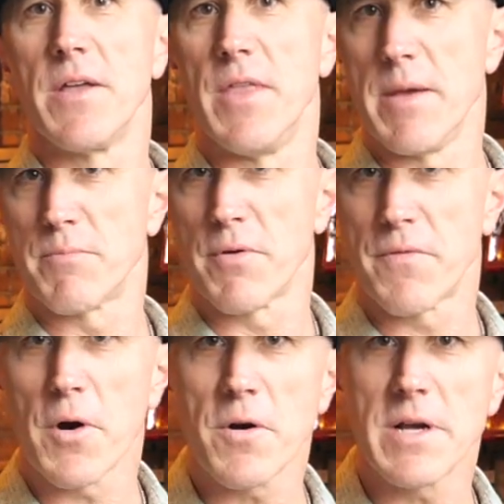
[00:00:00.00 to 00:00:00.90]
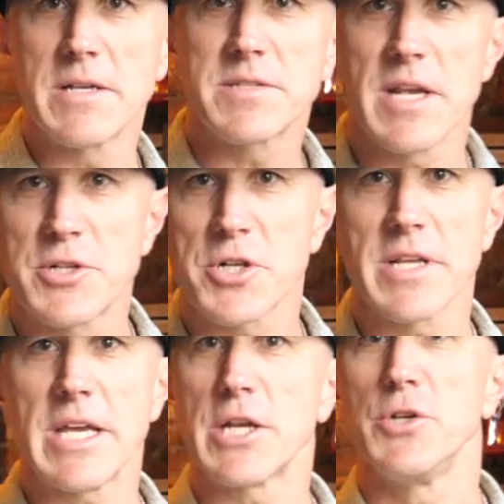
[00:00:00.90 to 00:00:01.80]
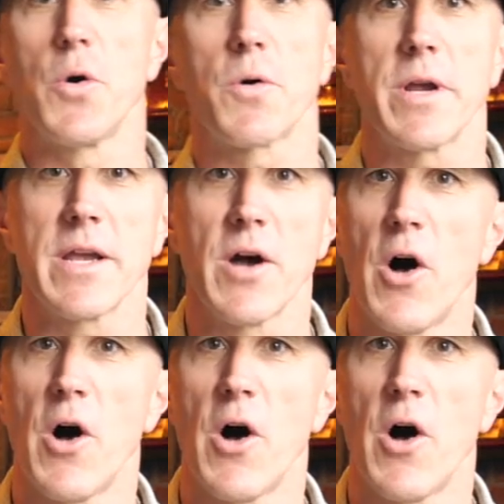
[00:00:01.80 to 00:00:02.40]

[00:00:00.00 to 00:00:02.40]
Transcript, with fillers: They prefer essentially ignoring